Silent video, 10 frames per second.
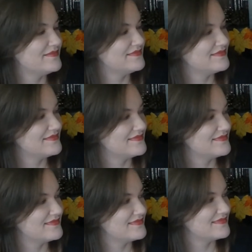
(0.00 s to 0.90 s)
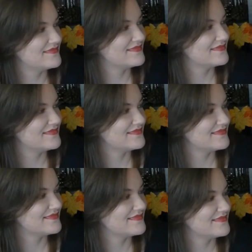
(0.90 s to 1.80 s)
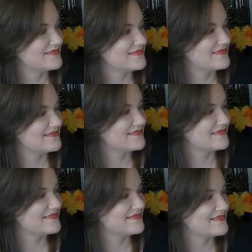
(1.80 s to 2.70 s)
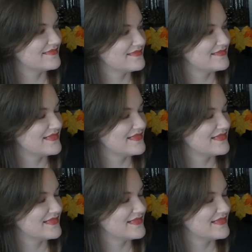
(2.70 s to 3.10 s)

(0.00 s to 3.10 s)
(silent)